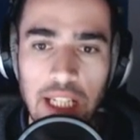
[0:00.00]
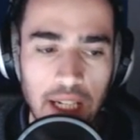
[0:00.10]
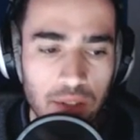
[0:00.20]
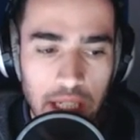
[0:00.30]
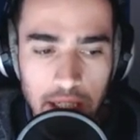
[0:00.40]
I
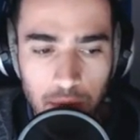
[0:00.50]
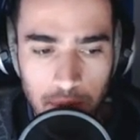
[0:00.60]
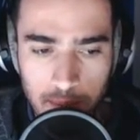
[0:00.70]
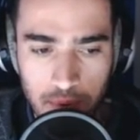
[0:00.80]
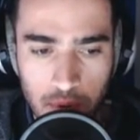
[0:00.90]
don't need it to
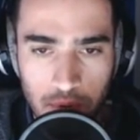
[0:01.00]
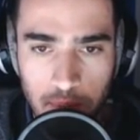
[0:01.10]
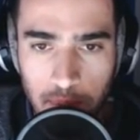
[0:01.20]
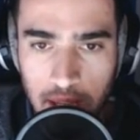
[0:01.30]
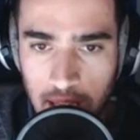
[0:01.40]
improve the
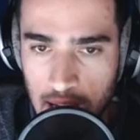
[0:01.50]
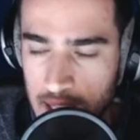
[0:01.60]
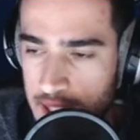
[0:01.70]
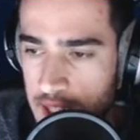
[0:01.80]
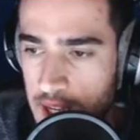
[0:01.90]

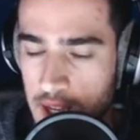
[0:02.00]
pickaxe.